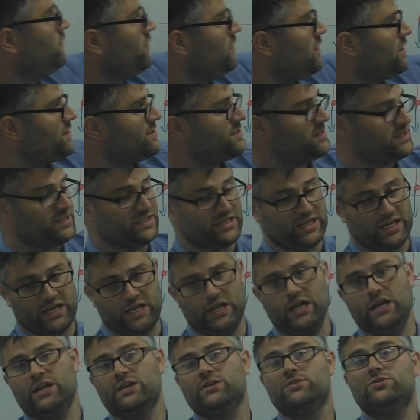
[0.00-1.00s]

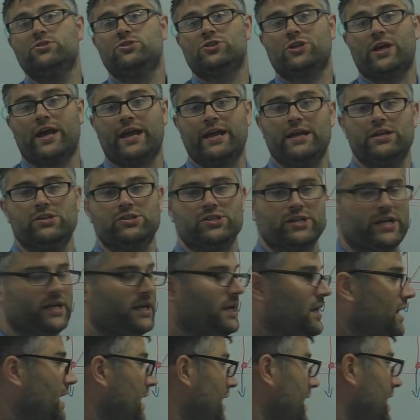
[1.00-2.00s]
velocity
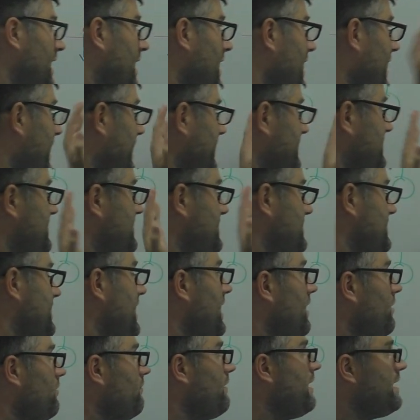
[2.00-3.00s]
changing.
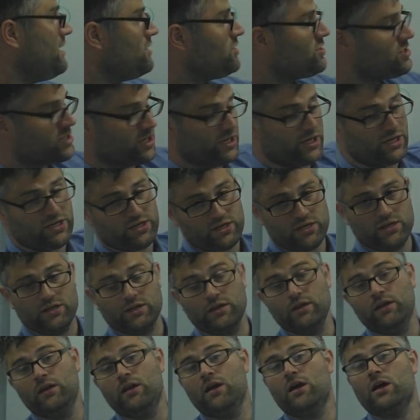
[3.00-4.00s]
Acceleration,
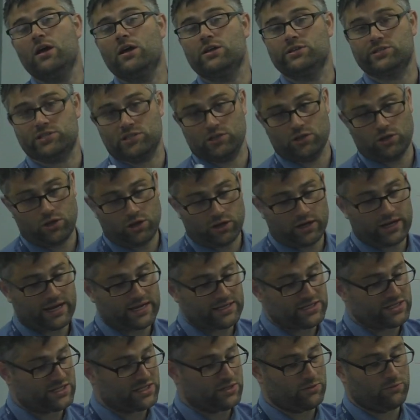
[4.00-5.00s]
as long
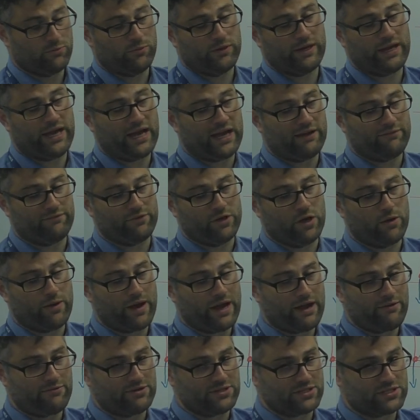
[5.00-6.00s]
as we have no
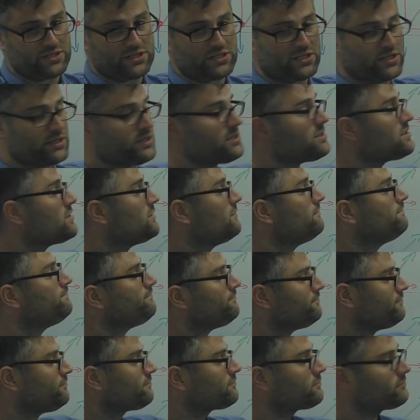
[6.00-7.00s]
air resistance,
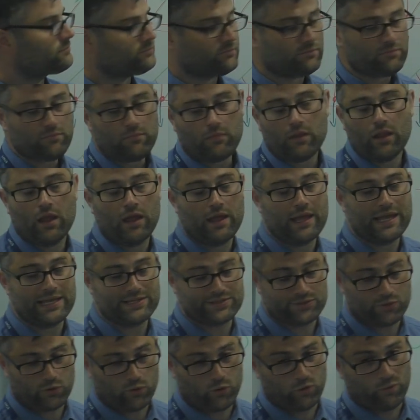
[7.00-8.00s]

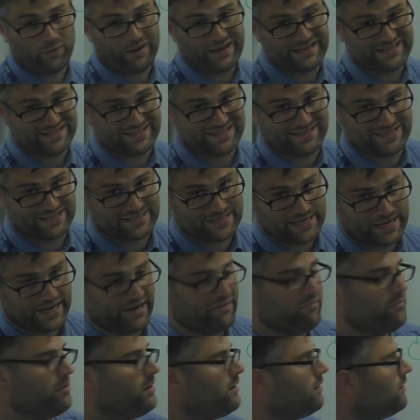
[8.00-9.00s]
is always the
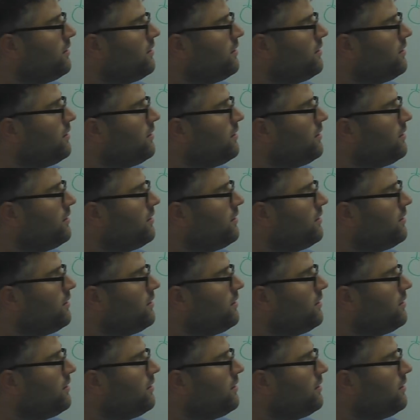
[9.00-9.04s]
same.